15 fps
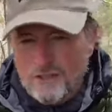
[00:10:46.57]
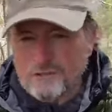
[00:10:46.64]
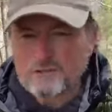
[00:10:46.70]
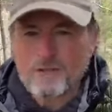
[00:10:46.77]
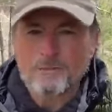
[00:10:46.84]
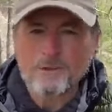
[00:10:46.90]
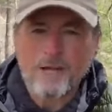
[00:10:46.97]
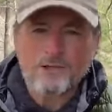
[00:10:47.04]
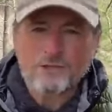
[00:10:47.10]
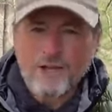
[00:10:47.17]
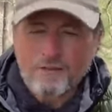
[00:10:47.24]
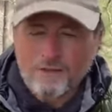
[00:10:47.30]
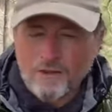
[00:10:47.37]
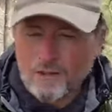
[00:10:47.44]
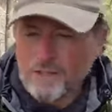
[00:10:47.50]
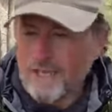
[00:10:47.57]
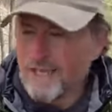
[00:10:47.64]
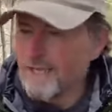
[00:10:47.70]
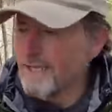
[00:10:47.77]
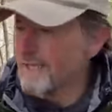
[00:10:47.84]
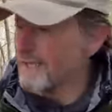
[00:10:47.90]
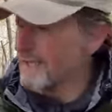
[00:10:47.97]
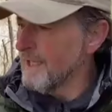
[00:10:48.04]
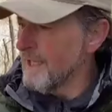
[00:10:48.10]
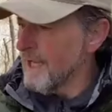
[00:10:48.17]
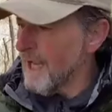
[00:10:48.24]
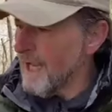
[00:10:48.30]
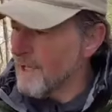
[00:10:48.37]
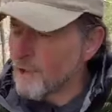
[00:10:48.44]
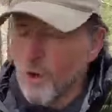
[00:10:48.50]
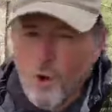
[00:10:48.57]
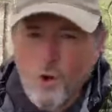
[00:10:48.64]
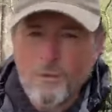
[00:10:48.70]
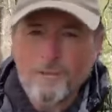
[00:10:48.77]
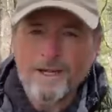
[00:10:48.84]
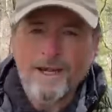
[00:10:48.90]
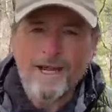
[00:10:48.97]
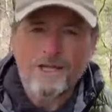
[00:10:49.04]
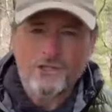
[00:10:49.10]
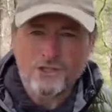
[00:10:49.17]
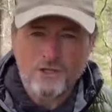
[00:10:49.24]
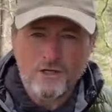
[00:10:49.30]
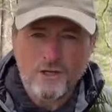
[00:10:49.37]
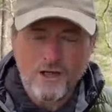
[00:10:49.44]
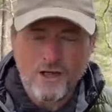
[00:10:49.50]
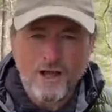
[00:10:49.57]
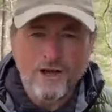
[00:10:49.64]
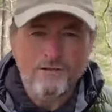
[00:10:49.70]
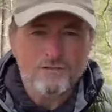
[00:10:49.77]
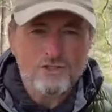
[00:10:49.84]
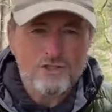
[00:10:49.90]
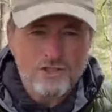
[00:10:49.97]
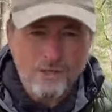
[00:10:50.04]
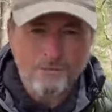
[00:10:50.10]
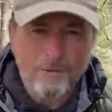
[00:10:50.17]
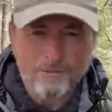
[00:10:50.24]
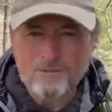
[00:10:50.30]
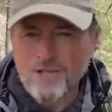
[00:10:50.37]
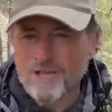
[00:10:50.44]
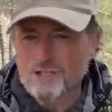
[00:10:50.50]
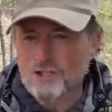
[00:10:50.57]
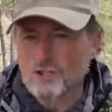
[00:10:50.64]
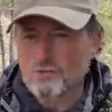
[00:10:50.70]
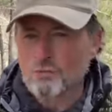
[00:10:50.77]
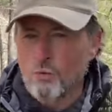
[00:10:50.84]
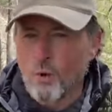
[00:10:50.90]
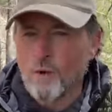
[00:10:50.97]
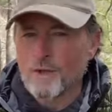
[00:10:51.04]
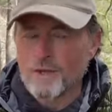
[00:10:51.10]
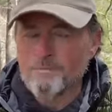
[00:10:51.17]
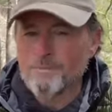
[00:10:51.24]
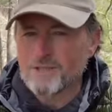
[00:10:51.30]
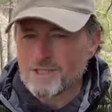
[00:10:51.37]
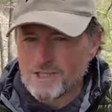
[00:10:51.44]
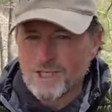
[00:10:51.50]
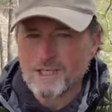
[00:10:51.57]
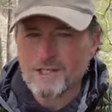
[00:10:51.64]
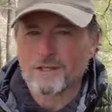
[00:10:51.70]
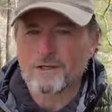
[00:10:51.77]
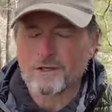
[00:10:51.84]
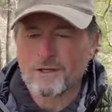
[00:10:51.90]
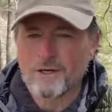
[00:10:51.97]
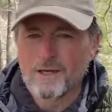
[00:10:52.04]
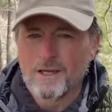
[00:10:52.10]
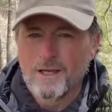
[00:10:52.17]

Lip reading: And sometimes you have to look at a culmination of symptoms, not just one in particular.